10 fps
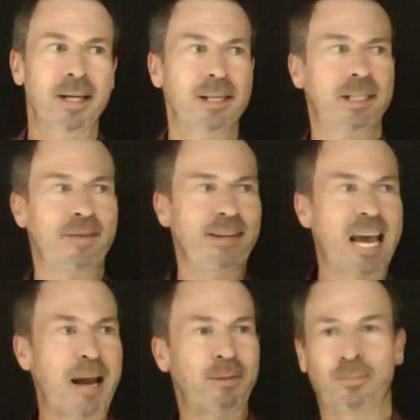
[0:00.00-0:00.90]
Seven
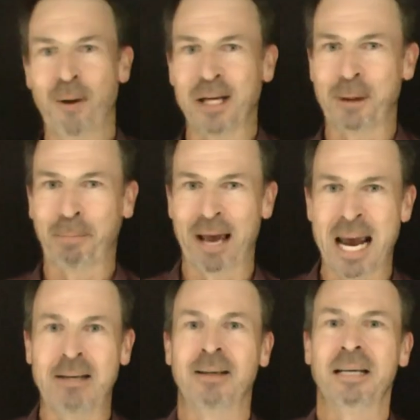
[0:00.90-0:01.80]
games about to be
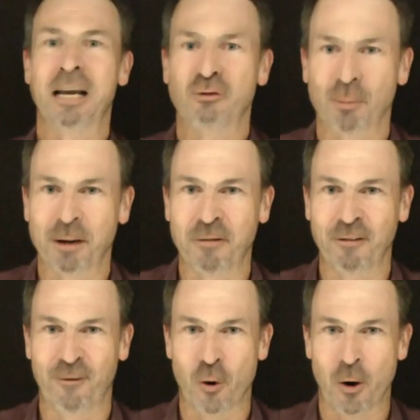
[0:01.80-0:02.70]
played, interrupted after
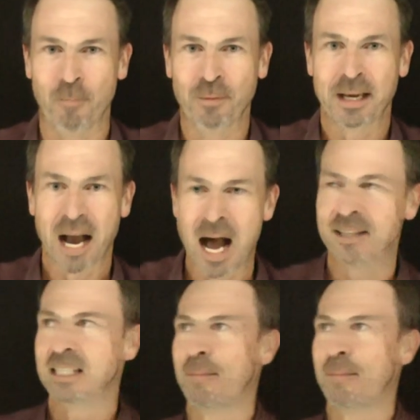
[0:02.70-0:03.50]
four. Answer